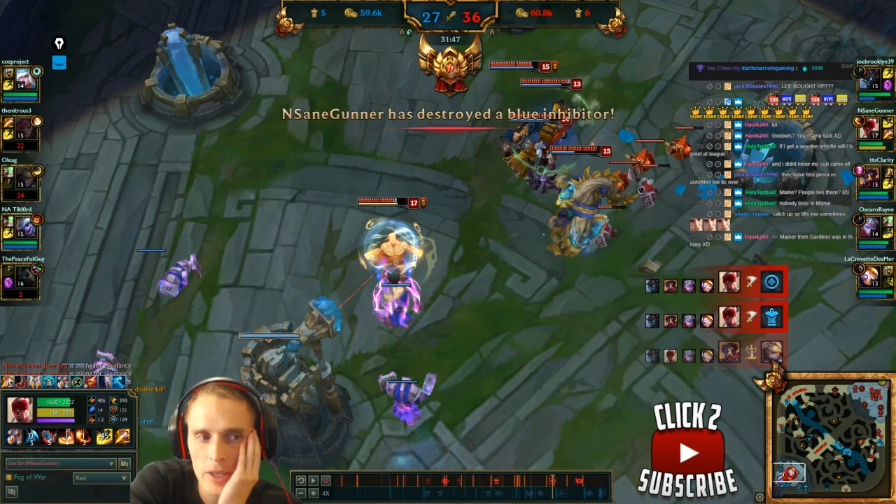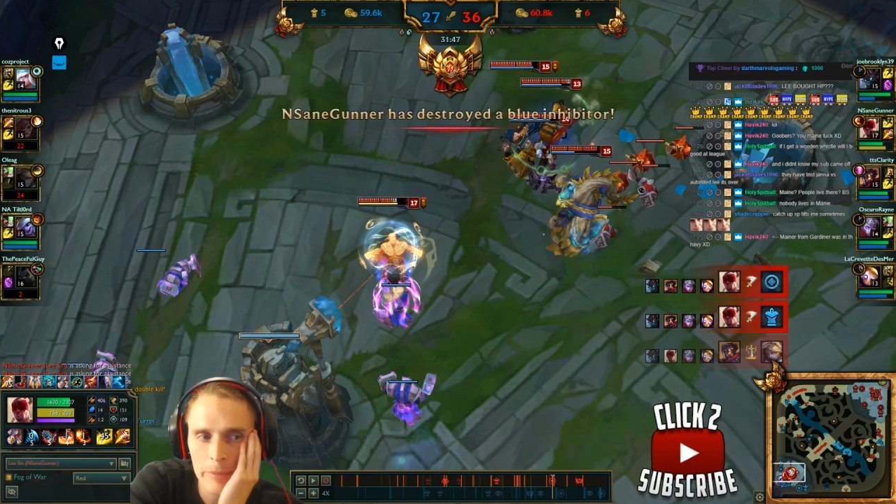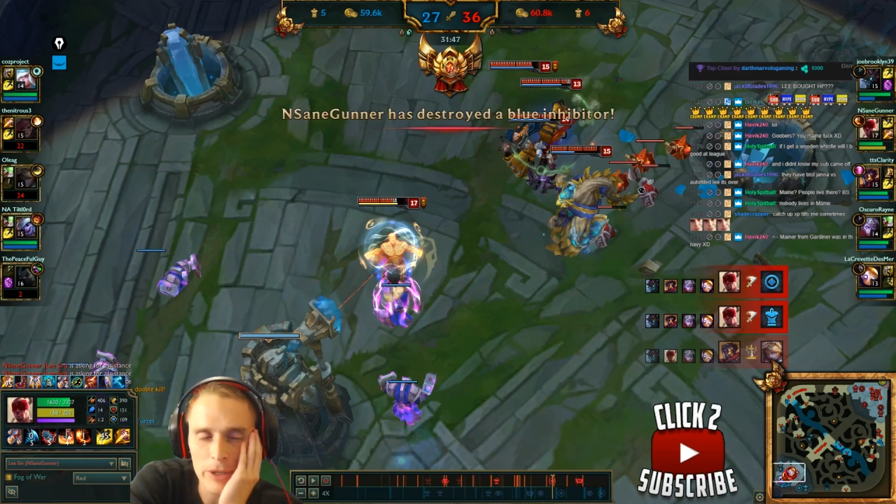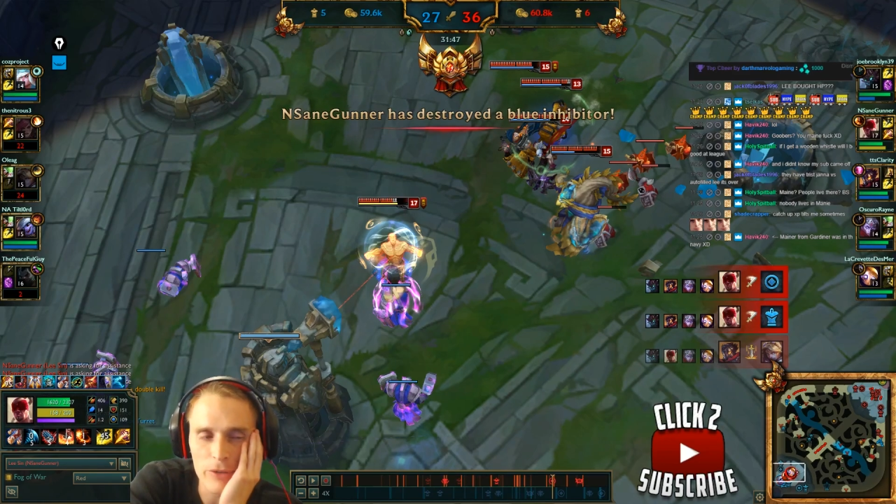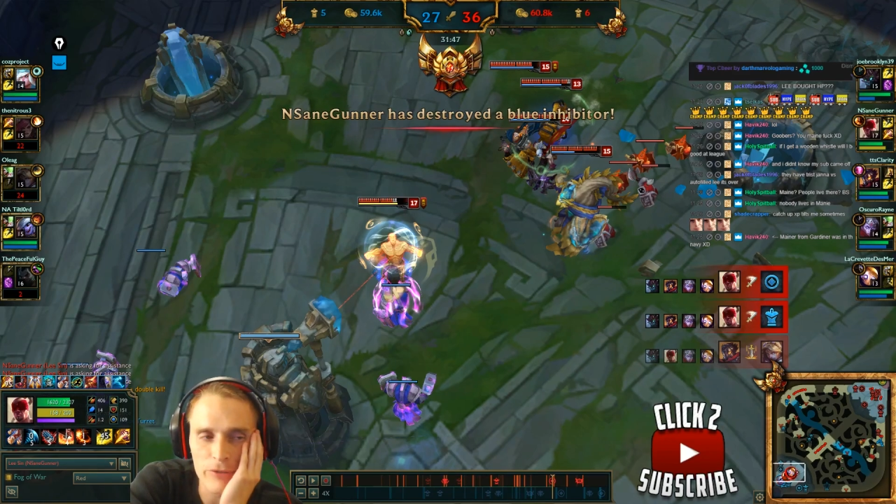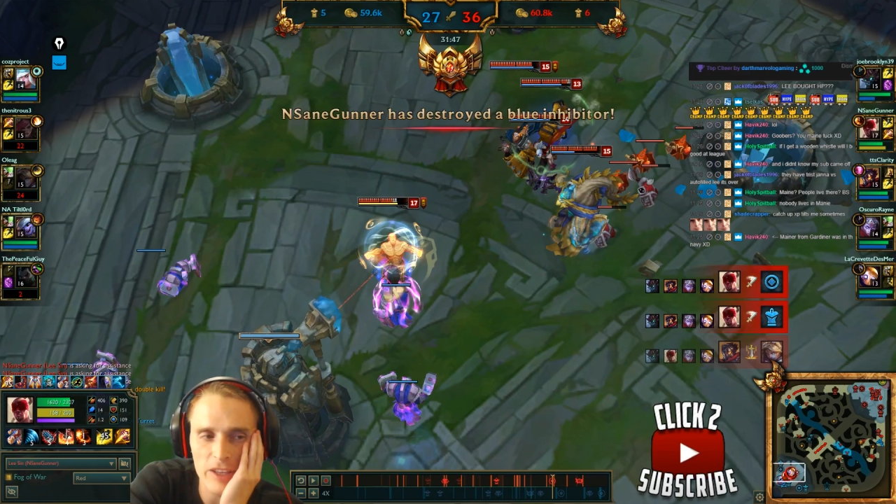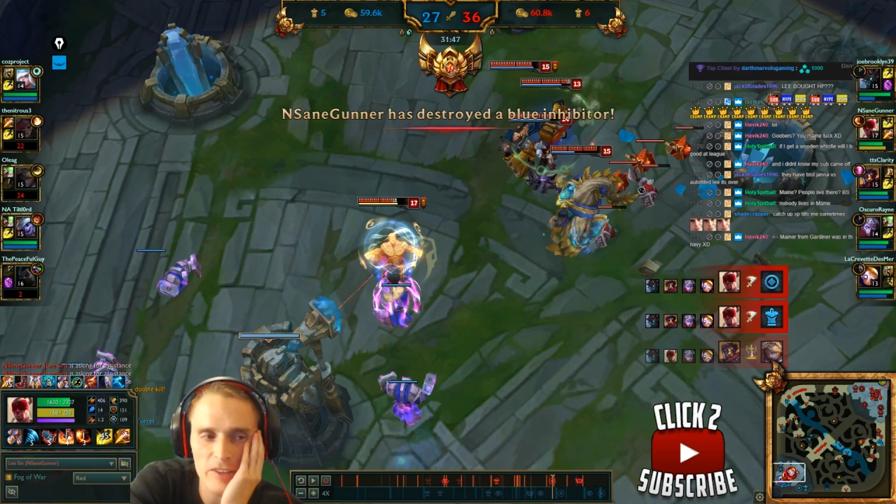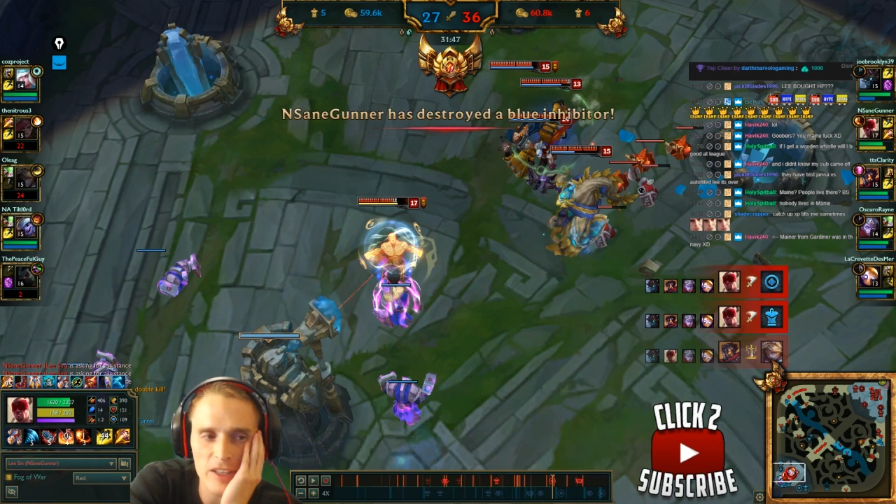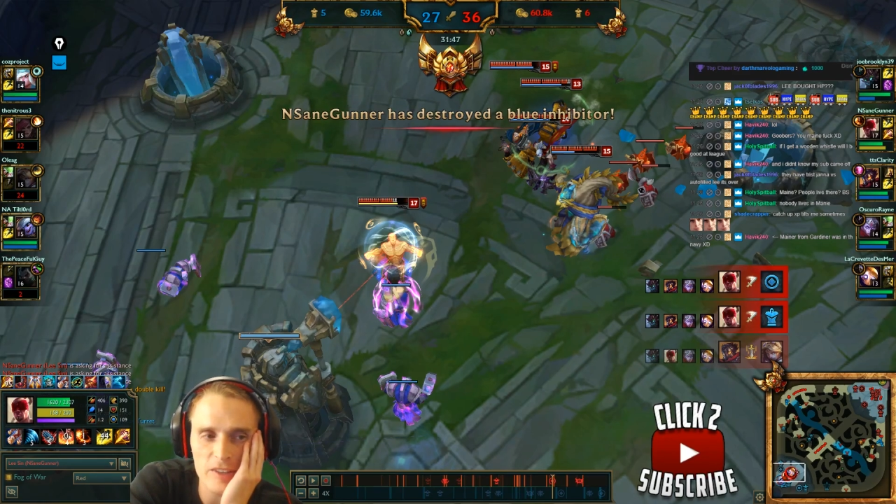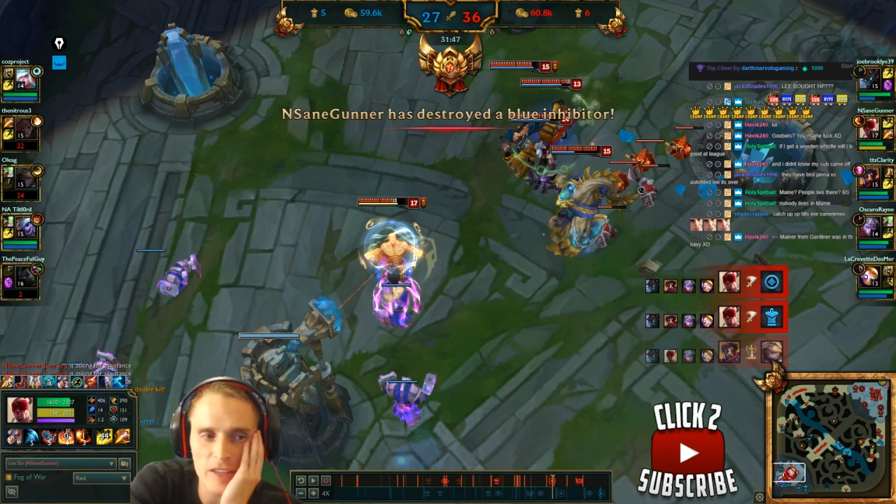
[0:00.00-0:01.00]
but you're
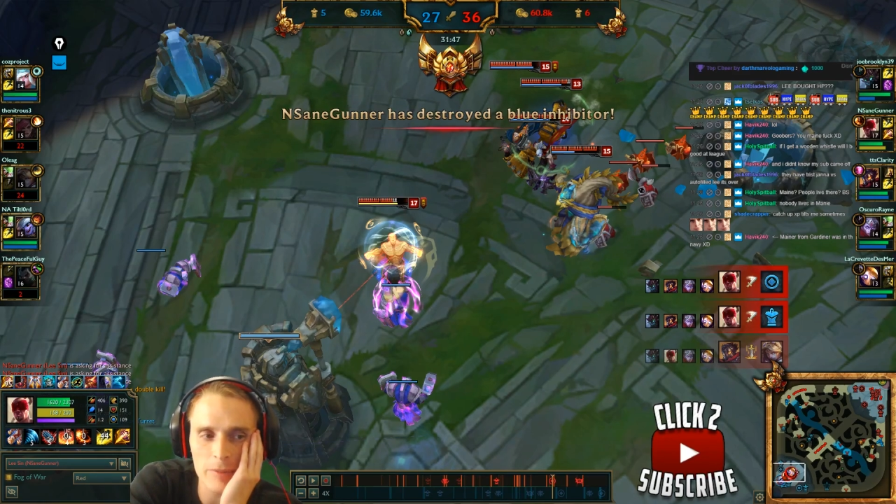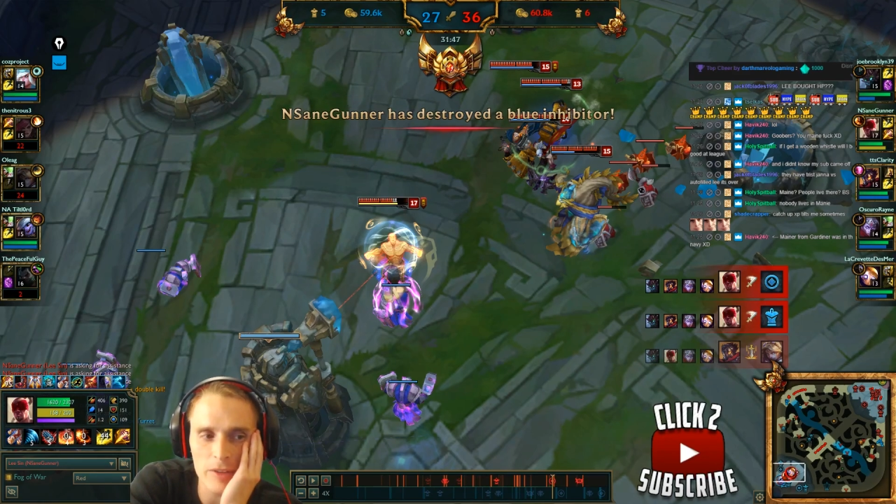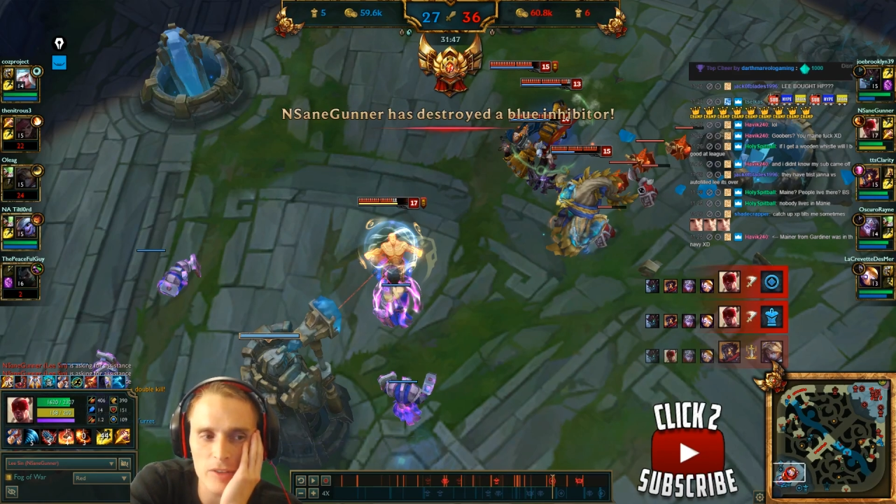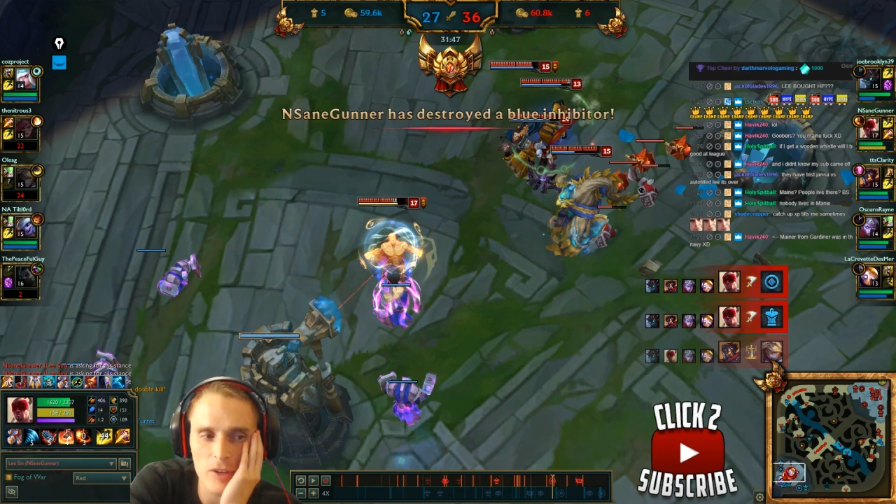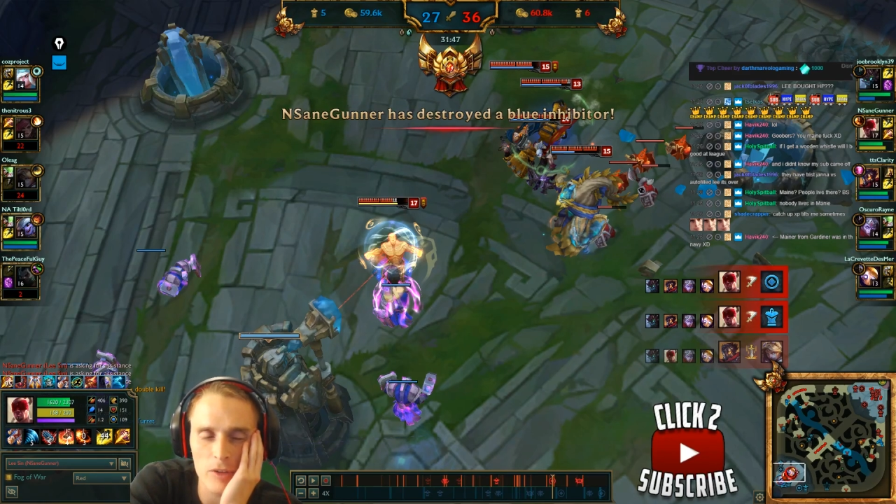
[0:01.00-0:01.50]
facing a team that still